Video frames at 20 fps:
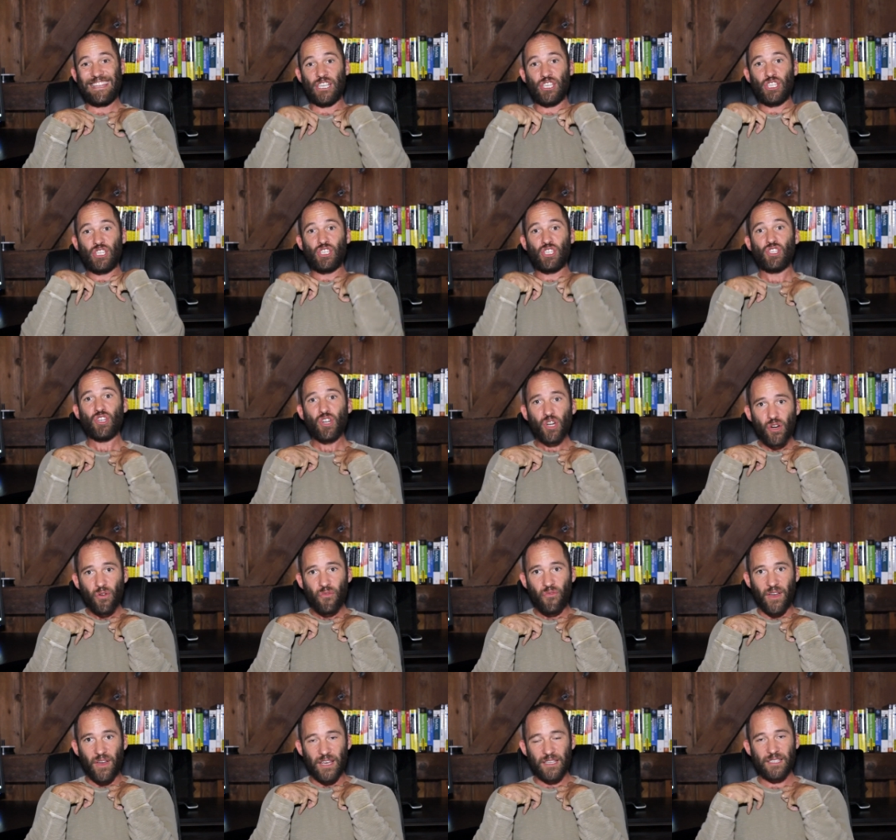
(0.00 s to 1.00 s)
the
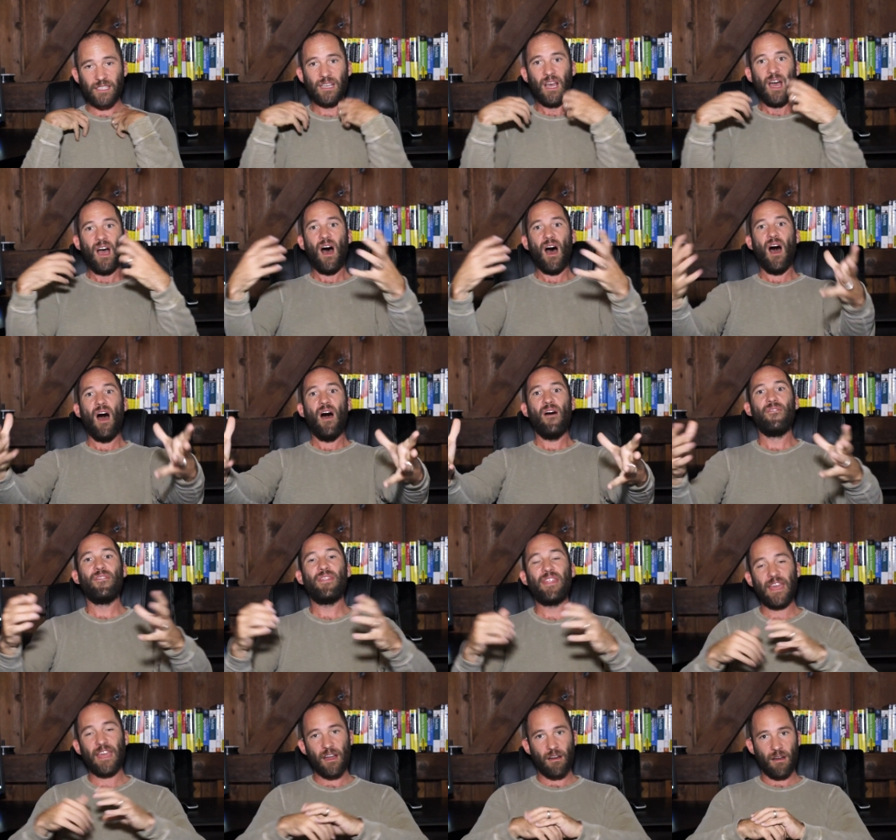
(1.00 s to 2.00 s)
service
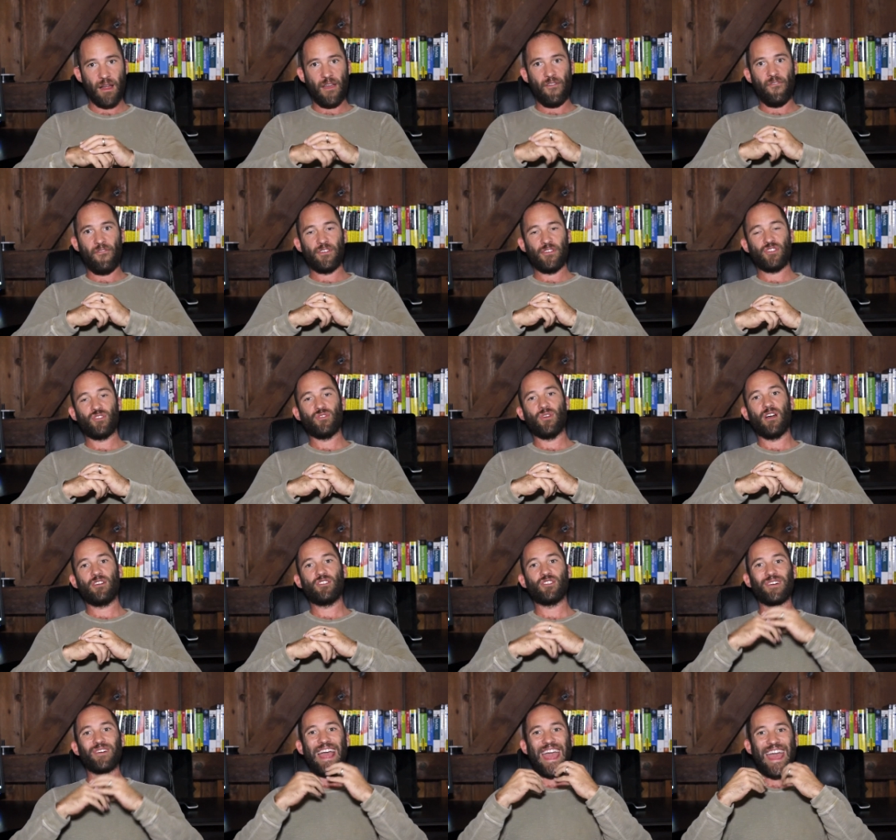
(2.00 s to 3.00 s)
of their
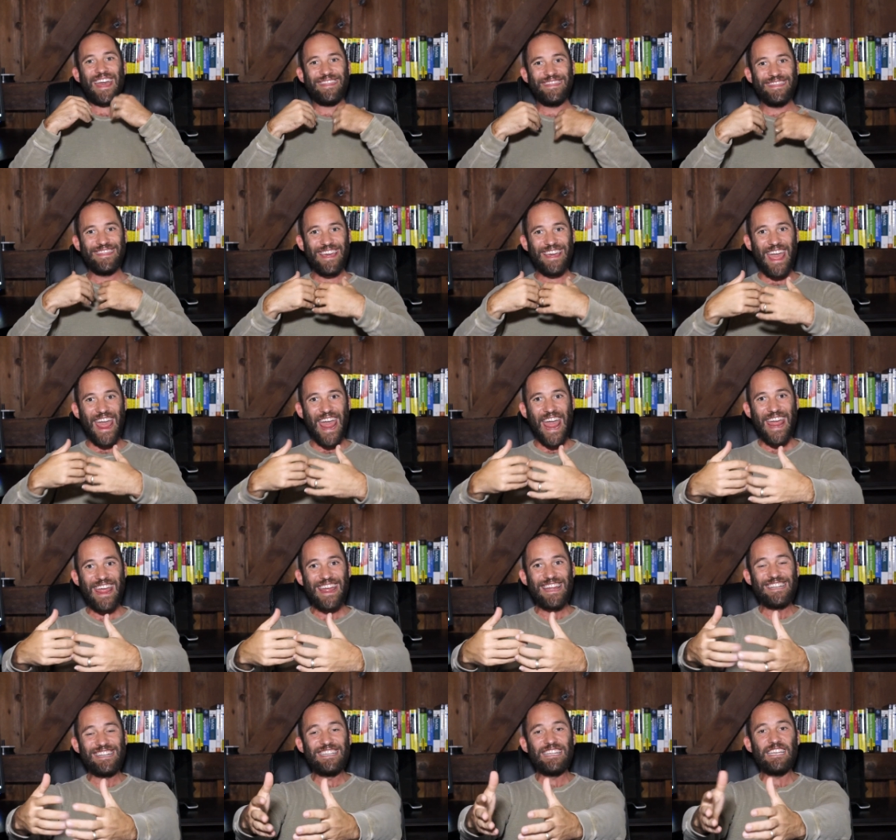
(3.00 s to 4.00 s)
infrastructure and they
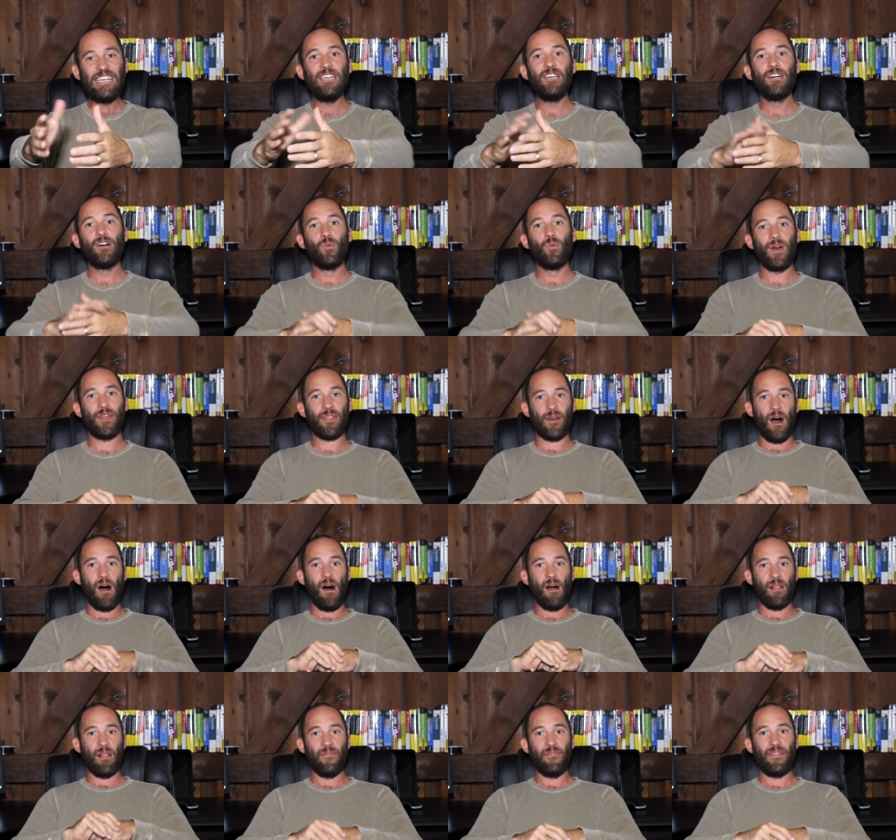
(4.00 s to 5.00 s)
deal with
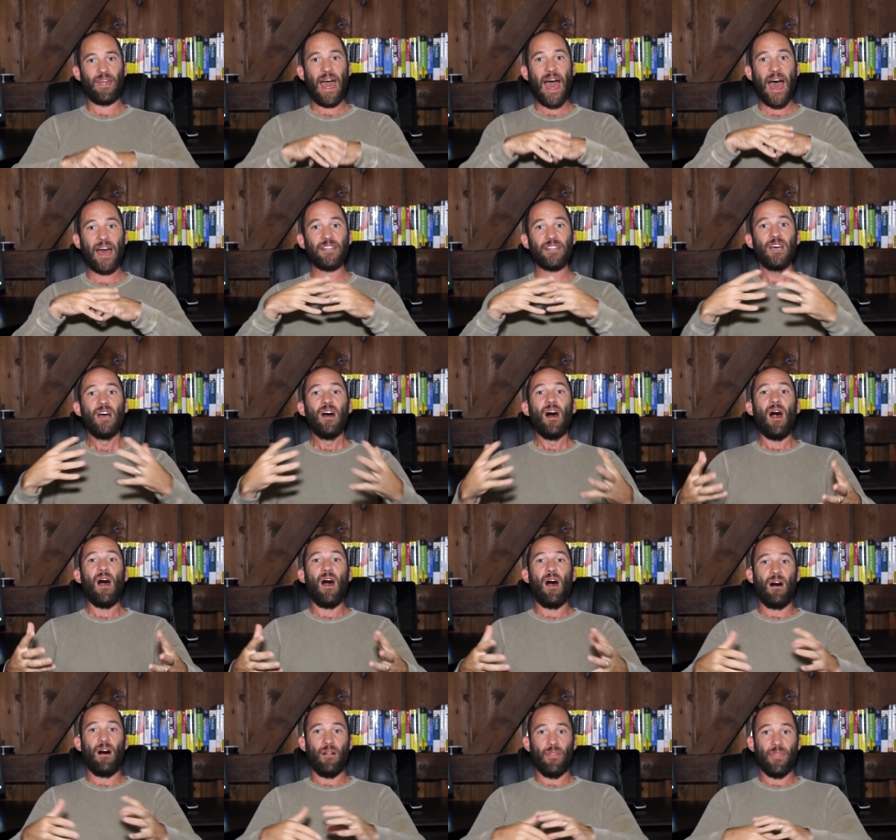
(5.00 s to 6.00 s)
all of that
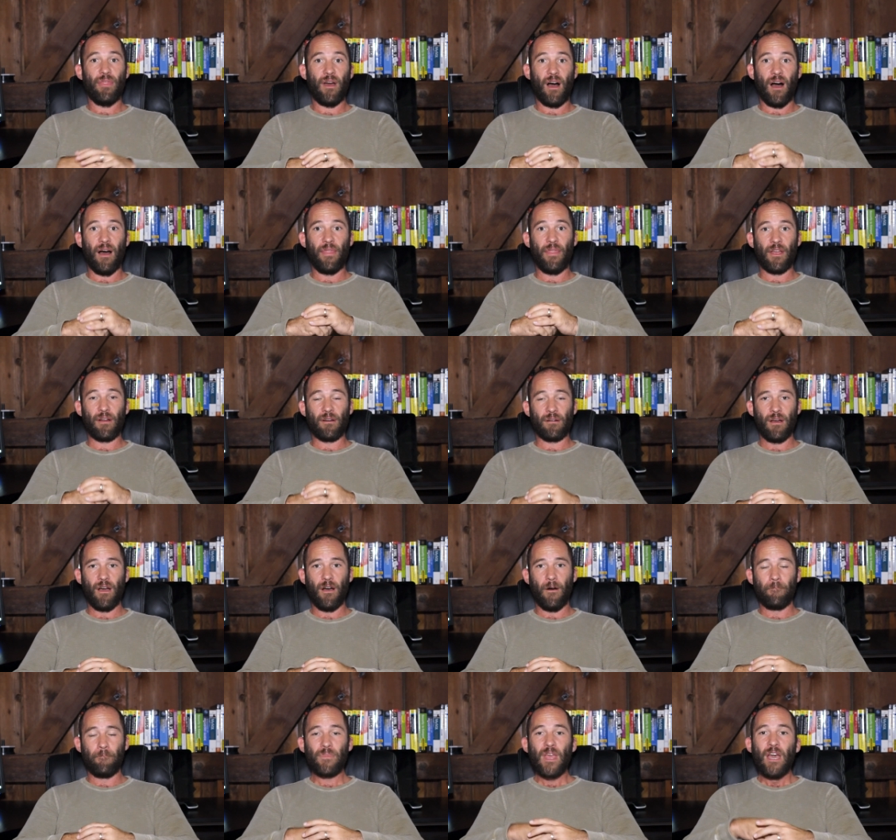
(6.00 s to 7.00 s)
all on their
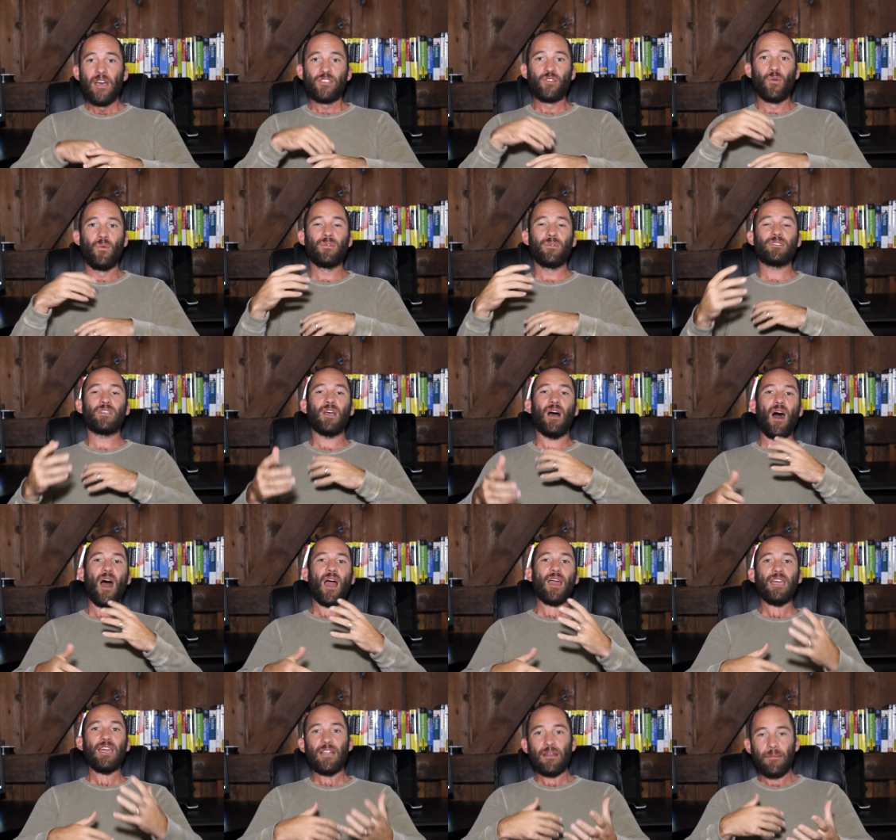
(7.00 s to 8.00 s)
own. So when we're
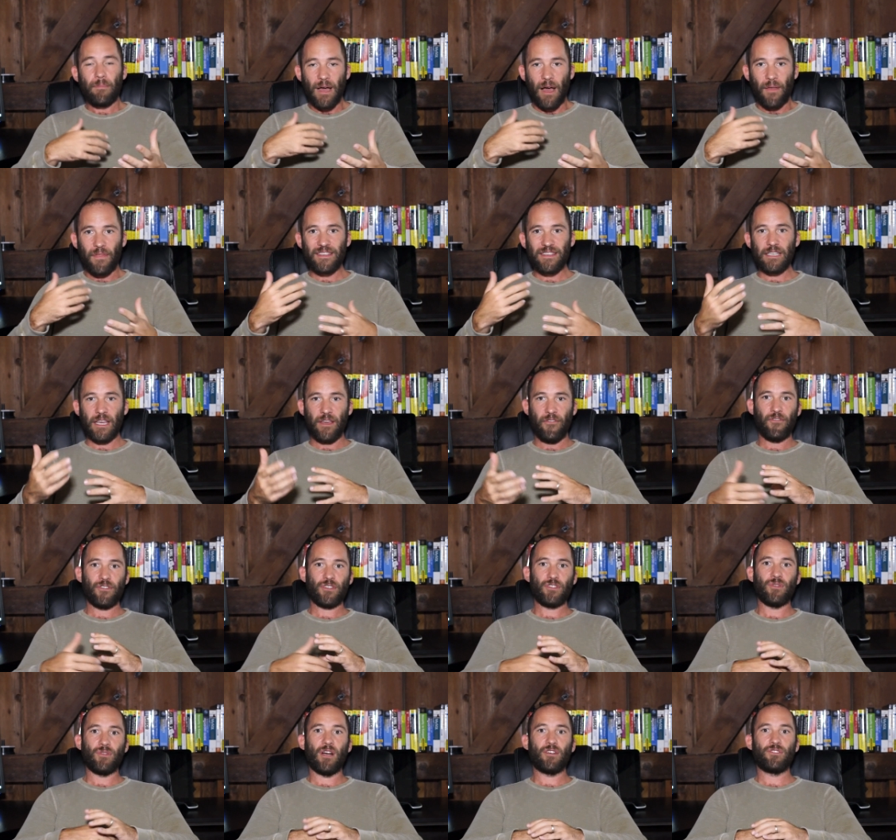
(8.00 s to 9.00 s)
talking about this
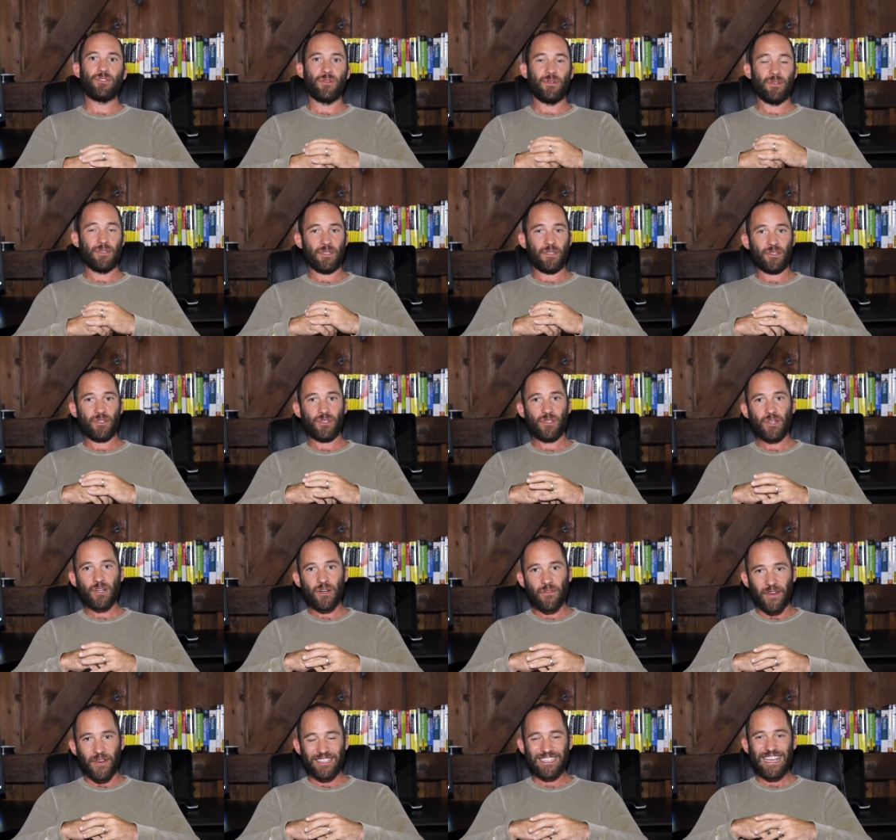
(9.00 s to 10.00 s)
infrastructure as a
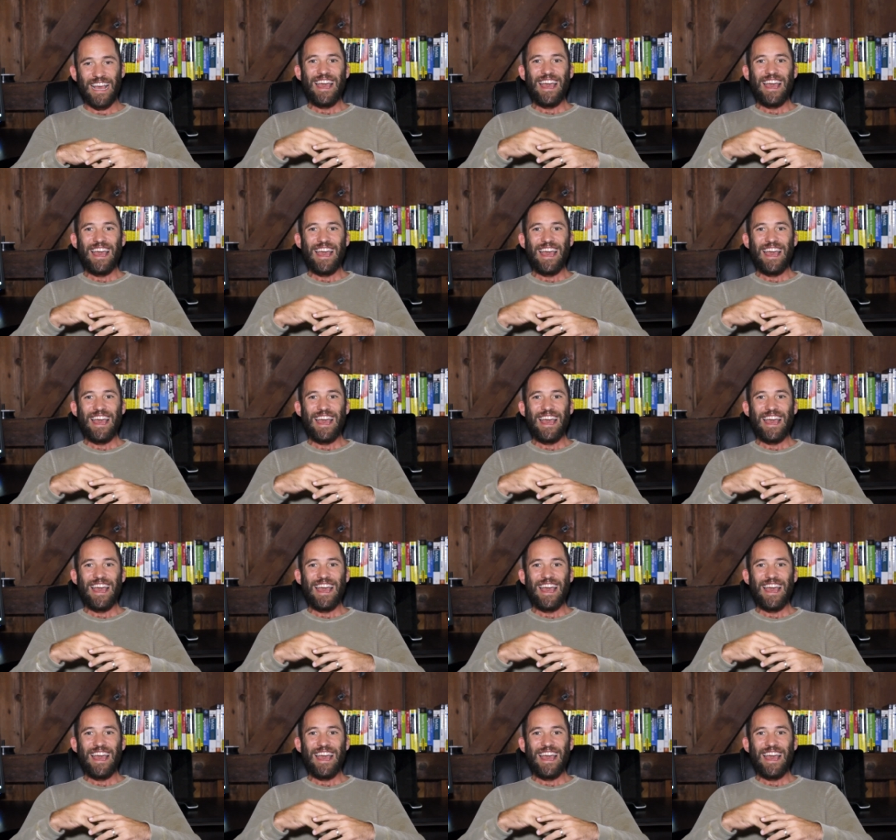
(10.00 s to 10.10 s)
service,